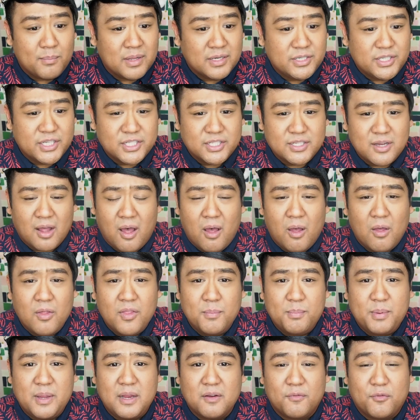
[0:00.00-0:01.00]
just all
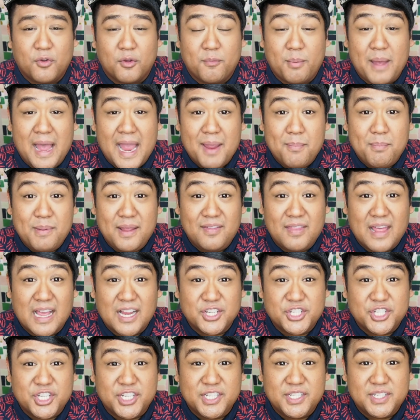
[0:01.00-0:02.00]
the beautiful piping
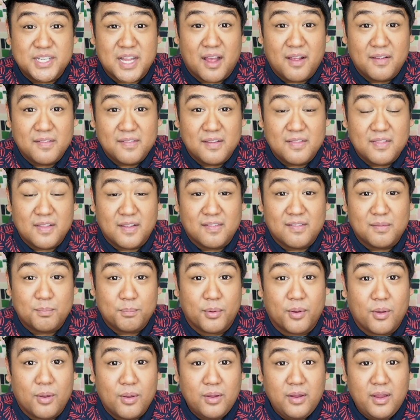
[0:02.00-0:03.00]
that she does in this
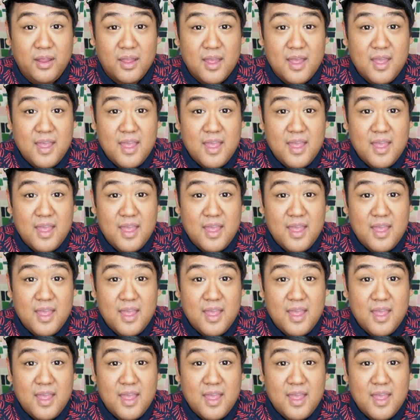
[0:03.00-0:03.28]
book.